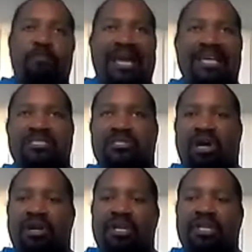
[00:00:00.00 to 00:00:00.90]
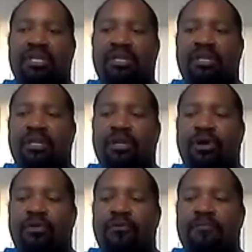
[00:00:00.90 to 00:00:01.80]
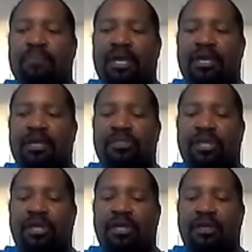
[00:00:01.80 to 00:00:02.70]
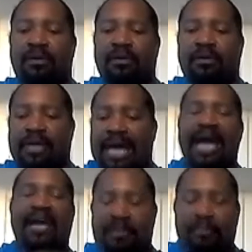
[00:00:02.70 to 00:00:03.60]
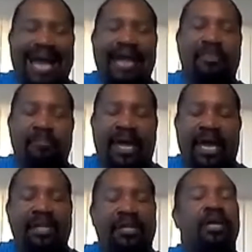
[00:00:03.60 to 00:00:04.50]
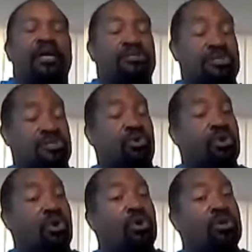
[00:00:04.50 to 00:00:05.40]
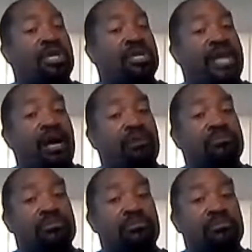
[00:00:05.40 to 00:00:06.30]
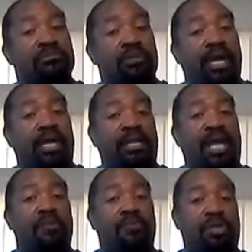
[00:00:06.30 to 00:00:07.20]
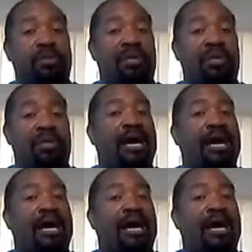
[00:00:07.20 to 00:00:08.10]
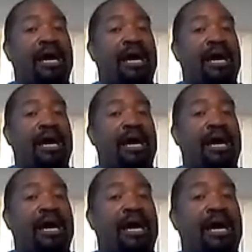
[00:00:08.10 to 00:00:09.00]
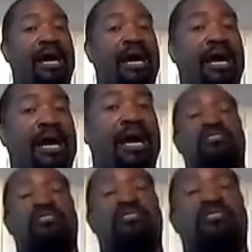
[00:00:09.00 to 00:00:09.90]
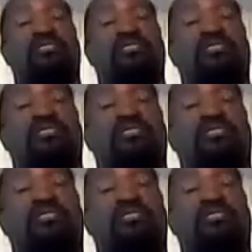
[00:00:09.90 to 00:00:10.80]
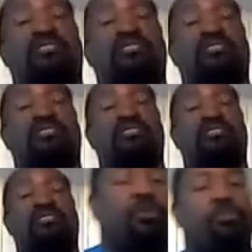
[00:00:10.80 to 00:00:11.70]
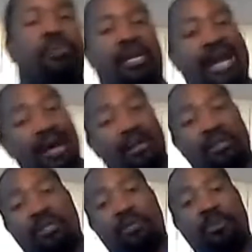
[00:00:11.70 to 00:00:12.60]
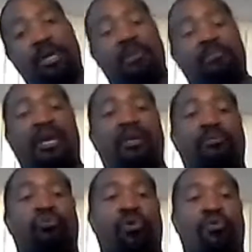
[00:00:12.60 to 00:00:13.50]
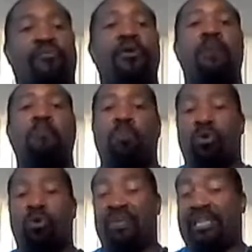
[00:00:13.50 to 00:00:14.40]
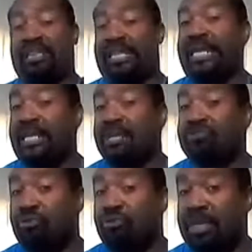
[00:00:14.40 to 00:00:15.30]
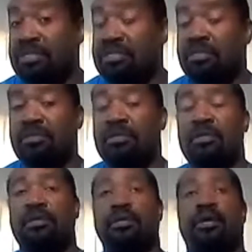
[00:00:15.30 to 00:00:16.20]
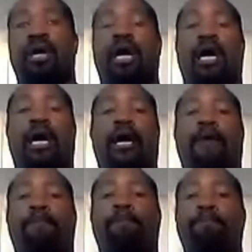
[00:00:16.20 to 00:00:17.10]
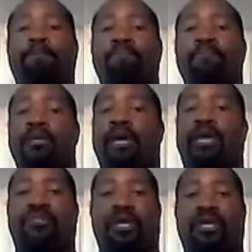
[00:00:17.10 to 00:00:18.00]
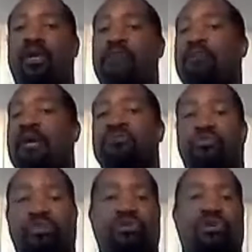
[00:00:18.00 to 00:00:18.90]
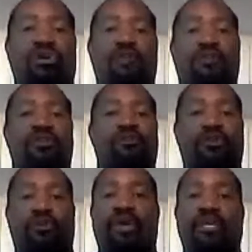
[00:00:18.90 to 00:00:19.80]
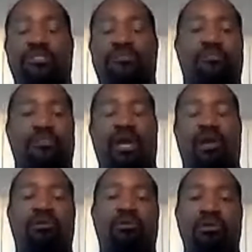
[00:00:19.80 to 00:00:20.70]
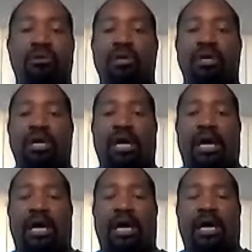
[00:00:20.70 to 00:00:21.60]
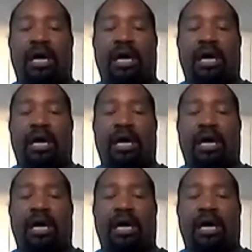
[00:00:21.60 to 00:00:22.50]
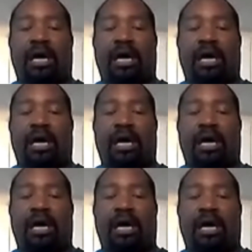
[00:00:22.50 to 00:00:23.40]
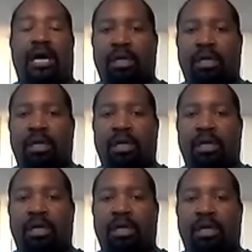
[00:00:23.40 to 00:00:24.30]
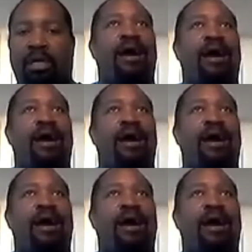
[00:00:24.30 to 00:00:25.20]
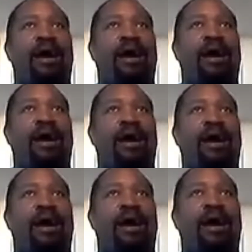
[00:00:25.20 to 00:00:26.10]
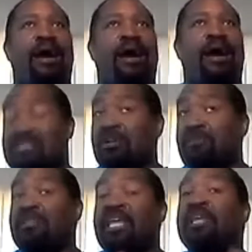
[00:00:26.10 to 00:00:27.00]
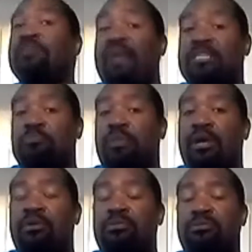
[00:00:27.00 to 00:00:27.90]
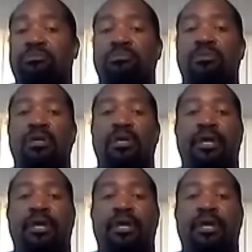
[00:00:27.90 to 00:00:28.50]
where bass started, being the guy in the back of the band, just sort of holding it down and not really being out in front. And then guys like Stanley Clark back in the 70s sort of brought it out a little bit, made it sort of more of a lead instrument. Um, and then everybody sort of took off in different directions from there. Um, you know, uh, Now there are lots of lead bass players,